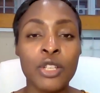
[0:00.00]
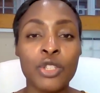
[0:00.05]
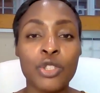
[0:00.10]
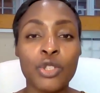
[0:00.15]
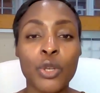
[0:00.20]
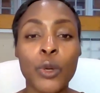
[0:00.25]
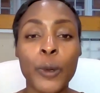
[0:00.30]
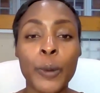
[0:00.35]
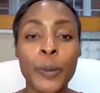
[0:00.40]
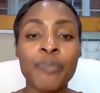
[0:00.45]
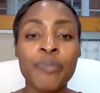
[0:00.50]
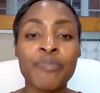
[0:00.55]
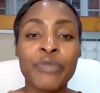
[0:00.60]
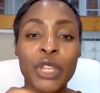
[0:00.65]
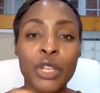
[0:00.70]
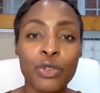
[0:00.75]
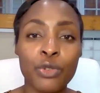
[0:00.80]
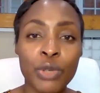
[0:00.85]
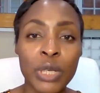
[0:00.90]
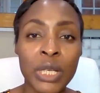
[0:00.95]
So
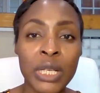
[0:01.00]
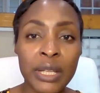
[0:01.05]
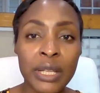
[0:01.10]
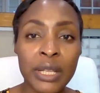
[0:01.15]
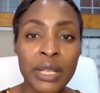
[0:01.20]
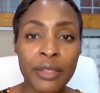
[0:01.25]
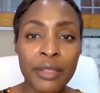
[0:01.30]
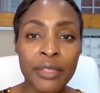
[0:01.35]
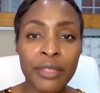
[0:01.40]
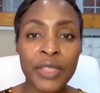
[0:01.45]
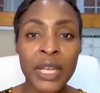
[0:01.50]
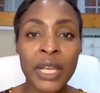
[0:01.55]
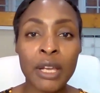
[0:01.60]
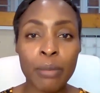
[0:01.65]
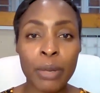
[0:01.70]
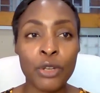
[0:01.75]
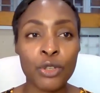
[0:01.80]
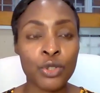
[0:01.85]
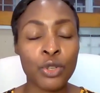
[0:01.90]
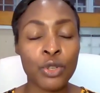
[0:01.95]
really think
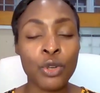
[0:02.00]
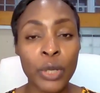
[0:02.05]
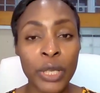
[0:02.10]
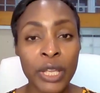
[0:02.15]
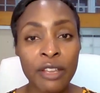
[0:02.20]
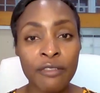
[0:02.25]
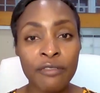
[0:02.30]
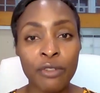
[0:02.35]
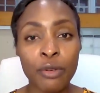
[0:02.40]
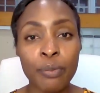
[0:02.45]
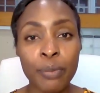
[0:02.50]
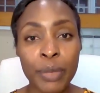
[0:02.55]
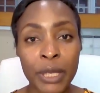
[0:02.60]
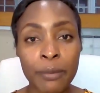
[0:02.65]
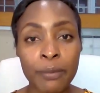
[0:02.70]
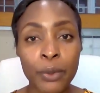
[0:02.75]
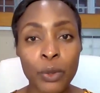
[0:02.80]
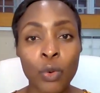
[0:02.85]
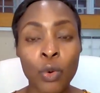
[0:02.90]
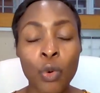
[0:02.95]
about looking for
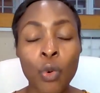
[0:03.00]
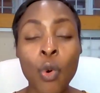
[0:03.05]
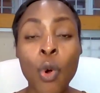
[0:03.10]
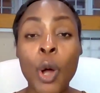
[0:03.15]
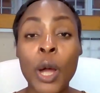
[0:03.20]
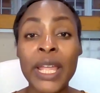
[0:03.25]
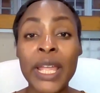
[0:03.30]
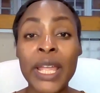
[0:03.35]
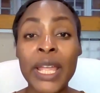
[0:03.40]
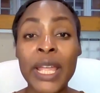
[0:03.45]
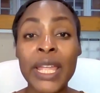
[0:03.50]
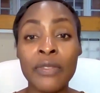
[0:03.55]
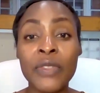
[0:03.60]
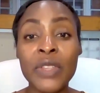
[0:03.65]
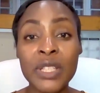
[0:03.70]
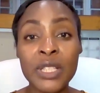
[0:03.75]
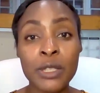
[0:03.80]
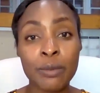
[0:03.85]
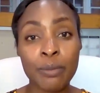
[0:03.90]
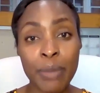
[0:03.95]
people who are in
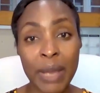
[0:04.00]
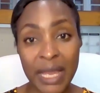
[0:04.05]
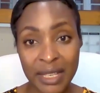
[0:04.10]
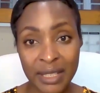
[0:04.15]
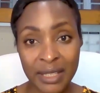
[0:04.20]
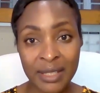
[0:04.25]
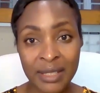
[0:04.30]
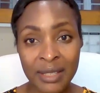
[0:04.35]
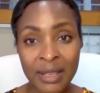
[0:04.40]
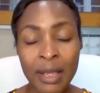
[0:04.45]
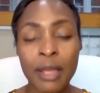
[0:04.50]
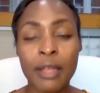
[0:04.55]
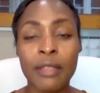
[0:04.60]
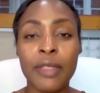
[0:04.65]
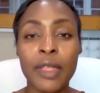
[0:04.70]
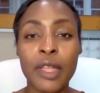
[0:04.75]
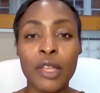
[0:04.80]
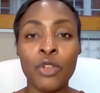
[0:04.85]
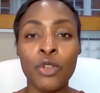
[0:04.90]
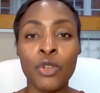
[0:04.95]
the space
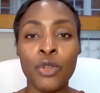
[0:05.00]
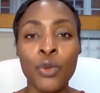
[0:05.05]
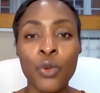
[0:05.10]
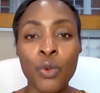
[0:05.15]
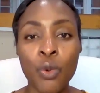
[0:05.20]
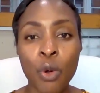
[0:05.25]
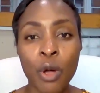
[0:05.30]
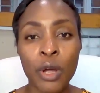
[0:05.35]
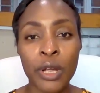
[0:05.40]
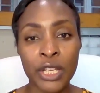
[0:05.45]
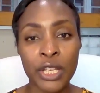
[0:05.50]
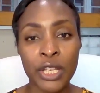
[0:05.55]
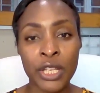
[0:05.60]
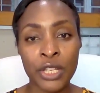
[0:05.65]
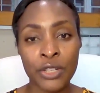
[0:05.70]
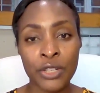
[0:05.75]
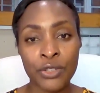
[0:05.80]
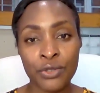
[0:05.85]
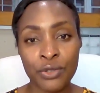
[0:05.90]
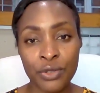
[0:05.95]
that you are
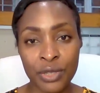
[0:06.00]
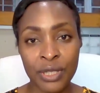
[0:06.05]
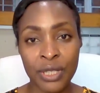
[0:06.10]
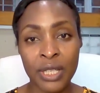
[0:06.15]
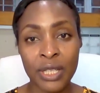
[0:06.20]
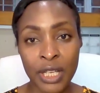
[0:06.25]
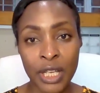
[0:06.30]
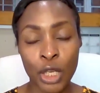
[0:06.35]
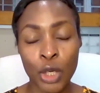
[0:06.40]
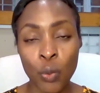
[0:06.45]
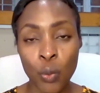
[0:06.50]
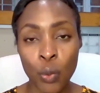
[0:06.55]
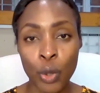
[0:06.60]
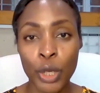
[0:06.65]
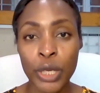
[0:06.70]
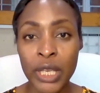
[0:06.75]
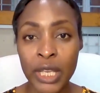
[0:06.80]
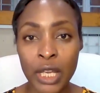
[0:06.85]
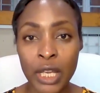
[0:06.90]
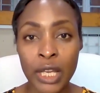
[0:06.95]
interested in
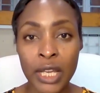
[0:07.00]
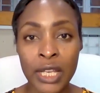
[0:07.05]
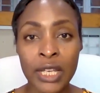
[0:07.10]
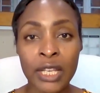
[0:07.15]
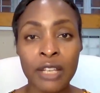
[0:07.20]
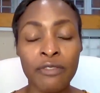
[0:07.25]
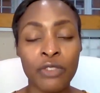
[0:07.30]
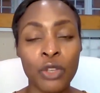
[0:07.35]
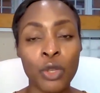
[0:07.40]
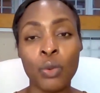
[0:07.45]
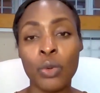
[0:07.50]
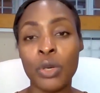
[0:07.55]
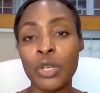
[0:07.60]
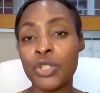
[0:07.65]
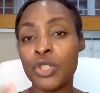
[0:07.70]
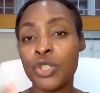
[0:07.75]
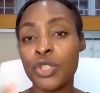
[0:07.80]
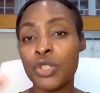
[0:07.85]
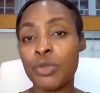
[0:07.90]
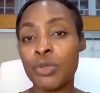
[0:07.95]
working in. If you
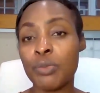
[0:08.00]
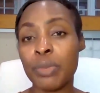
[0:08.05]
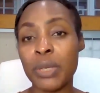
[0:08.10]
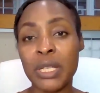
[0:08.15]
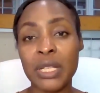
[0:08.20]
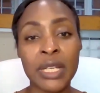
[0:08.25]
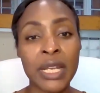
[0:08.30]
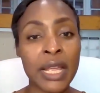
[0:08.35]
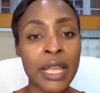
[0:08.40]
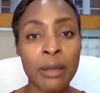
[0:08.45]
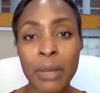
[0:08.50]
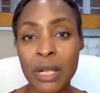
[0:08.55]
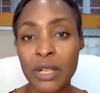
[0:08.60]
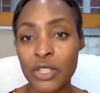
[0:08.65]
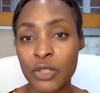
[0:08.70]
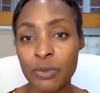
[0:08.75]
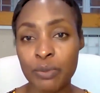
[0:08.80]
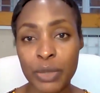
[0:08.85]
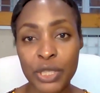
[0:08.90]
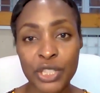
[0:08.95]
want to be an
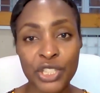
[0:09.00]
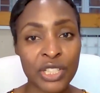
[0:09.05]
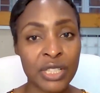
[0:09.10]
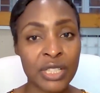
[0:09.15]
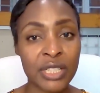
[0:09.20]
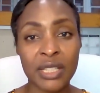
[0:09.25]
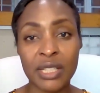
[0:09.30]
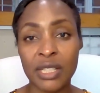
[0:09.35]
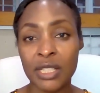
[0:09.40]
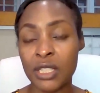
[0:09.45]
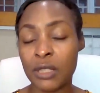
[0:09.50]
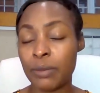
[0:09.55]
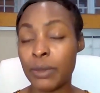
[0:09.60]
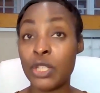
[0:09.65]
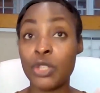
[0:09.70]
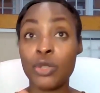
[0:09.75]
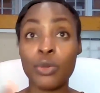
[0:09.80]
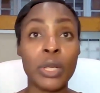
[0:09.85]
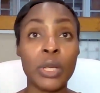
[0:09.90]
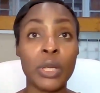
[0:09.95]
AML specialist, then
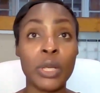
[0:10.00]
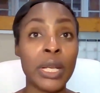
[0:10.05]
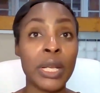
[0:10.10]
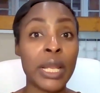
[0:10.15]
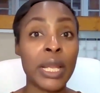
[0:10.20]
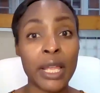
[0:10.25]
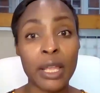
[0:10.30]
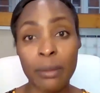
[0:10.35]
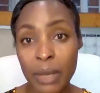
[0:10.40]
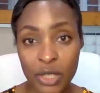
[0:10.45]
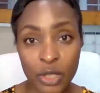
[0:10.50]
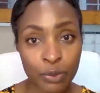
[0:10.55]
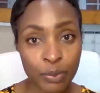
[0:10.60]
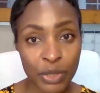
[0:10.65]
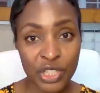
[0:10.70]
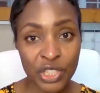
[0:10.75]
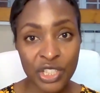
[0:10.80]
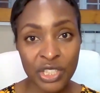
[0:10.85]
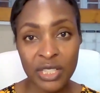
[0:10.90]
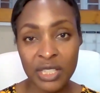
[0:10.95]
speak to an AML
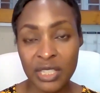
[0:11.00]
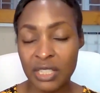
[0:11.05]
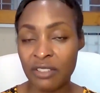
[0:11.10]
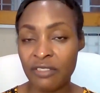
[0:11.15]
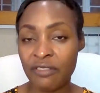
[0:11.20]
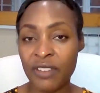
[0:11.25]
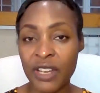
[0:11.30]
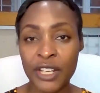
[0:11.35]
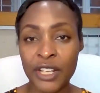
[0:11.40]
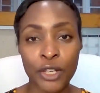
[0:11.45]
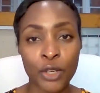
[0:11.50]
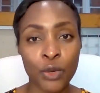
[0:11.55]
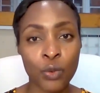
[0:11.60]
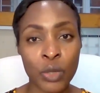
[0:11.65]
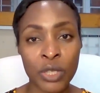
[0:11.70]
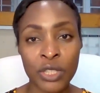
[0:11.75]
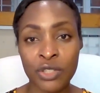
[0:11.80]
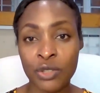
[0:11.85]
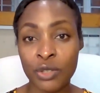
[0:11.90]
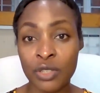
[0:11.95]
specialist and find out
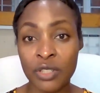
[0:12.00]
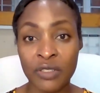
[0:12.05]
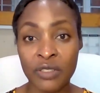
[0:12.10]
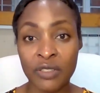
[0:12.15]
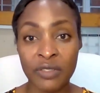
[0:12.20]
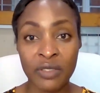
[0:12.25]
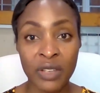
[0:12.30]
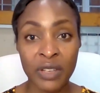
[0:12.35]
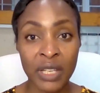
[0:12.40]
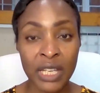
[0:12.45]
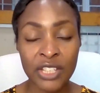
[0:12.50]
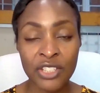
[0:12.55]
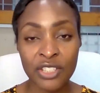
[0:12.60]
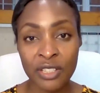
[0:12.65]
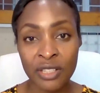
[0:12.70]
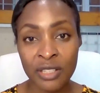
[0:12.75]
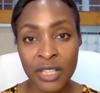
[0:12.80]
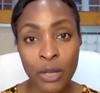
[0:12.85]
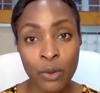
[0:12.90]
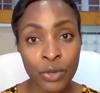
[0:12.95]
what
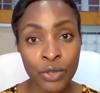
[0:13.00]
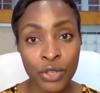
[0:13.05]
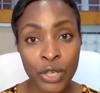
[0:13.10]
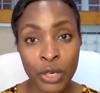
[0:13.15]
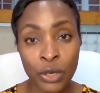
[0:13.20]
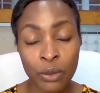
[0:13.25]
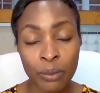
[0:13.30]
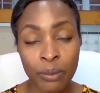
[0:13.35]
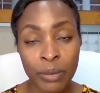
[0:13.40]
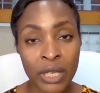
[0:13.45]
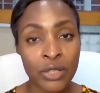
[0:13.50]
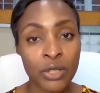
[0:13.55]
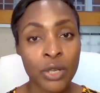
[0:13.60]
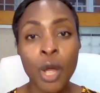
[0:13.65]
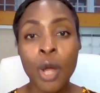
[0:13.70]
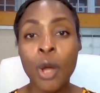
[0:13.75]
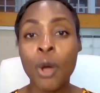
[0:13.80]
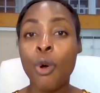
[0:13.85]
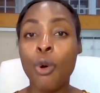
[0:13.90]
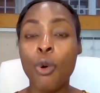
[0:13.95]
certifications they would recommend,
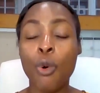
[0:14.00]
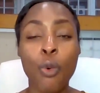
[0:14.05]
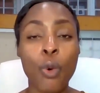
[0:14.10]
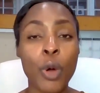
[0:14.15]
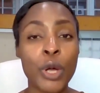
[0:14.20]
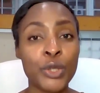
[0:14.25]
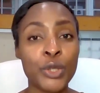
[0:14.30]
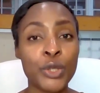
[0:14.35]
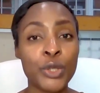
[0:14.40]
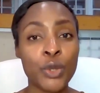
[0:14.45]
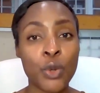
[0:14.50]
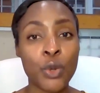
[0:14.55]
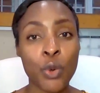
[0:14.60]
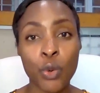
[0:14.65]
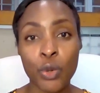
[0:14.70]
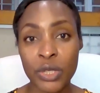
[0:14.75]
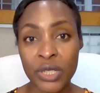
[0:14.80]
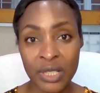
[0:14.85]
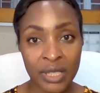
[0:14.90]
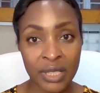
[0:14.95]
or what
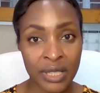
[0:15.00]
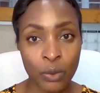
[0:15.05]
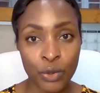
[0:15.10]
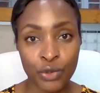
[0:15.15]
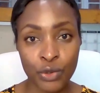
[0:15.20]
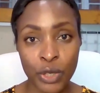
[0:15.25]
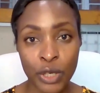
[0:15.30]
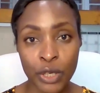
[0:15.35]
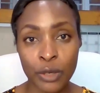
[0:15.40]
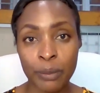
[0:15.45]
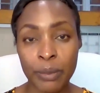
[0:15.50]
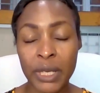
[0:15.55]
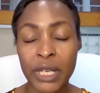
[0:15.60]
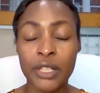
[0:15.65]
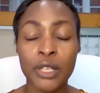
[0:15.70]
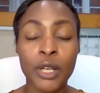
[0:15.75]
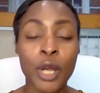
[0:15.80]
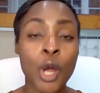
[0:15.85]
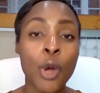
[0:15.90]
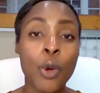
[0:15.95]
courses they would
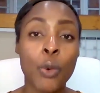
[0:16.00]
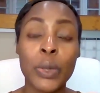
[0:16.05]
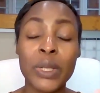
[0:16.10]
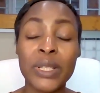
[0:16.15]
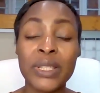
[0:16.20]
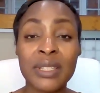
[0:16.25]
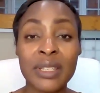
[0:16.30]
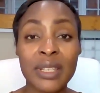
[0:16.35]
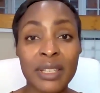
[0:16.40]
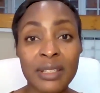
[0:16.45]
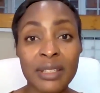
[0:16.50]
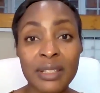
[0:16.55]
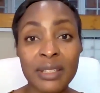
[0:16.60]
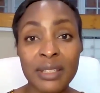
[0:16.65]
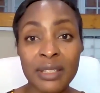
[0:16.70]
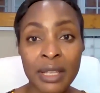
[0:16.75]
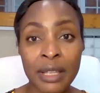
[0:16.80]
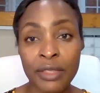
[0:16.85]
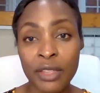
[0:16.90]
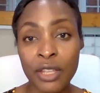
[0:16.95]
recommend, what
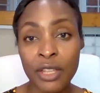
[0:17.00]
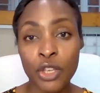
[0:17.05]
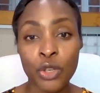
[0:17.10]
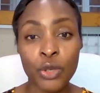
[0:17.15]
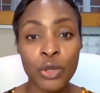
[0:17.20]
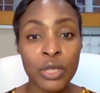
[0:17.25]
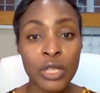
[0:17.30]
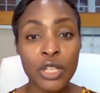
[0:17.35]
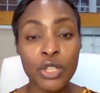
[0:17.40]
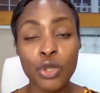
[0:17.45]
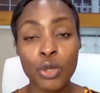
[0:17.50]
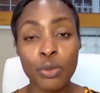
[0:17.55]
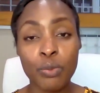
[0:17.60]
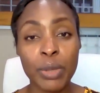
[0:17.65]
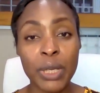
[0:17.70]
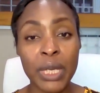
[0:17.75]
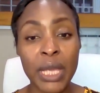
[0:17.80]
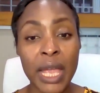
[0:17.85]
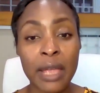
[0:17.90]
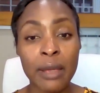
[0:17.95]
skills they think you need to
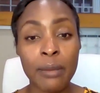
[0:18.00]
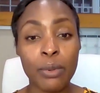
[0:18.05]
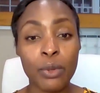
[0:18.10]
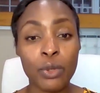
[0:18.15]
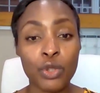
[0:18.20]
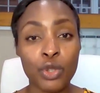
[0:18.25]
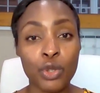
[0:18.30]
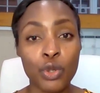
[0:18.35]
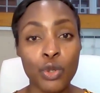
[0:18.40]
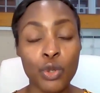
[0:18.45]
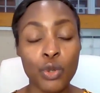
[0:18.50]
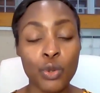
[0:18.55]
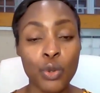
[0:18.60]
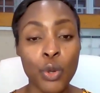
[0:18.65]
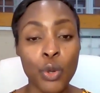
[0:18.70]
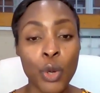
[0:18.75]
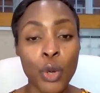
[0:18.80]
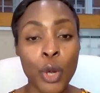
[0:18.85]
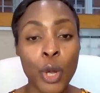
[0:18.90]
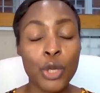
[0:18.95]
be able to
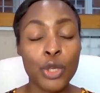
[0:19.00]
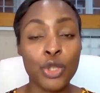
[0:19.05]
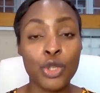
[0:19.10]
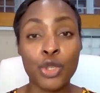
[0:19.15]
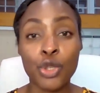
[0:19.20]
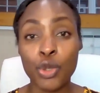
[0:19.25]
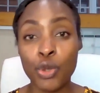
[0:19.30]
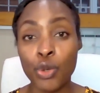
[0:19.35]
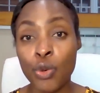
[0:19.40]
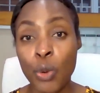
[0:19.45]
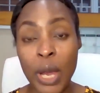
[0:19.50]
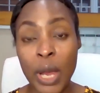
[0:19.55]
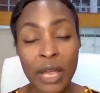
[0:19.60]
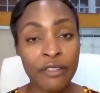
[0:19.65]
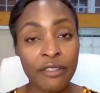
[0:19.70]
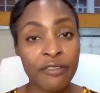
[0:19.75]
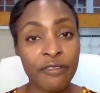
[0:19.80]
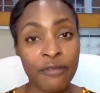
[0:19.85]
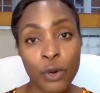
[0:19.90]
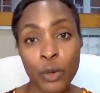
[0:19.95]
do
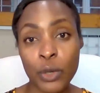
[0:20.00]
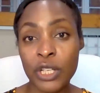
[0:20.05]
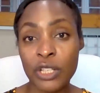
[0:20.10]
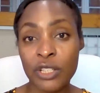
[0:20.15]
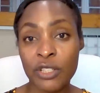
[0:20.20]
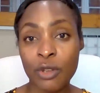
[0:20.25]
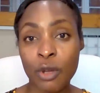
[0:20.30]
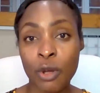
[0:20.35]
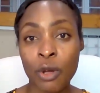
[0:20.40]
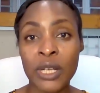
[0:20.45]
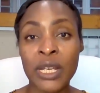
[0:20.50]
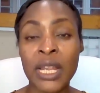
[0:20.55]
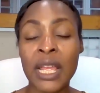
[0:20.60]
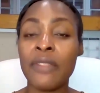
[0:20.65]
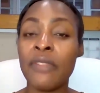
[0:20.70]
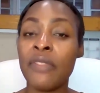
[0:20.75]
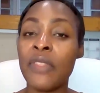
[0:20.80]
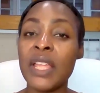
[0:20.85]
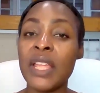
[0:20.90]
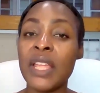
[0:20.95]
and focus on,
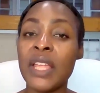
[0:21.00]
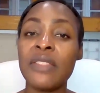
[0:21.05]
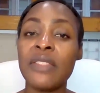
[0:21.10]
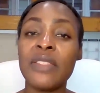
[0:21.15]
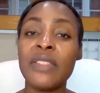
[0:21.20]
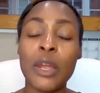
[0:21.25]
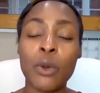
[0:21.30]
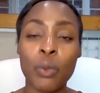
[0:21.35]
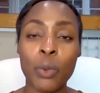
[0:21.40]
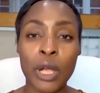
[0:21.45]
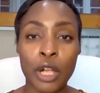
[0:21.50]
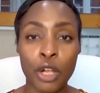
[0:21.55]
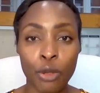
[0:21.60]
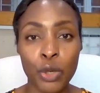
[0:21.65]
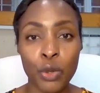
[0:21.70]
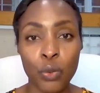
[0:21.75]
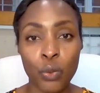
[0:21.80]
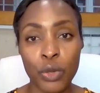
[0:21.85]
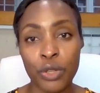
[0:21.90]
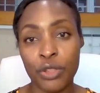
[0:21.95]
and then that will
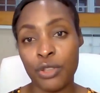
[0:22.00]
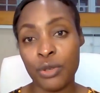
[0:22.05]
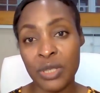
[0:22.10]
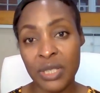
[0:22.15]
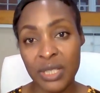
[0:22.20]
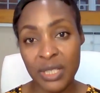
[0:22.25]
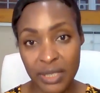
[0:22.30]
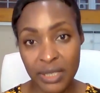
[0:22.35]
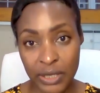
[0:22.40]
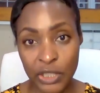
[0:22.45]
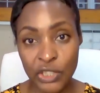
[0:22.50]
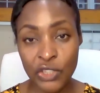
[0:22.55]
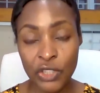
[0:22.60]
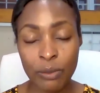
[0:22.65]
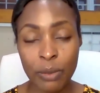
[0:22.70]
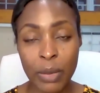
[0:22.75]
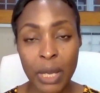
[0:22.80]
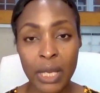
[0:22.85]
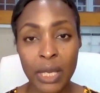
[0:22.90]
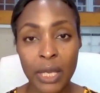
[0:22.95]
help you with your
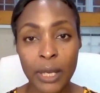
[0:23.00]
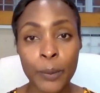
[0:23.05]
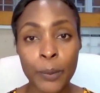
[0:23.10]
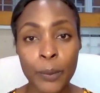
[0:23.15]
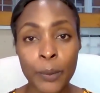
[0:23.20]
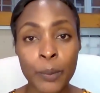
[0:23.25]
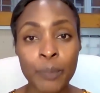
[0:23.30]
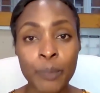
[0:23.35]
decision making.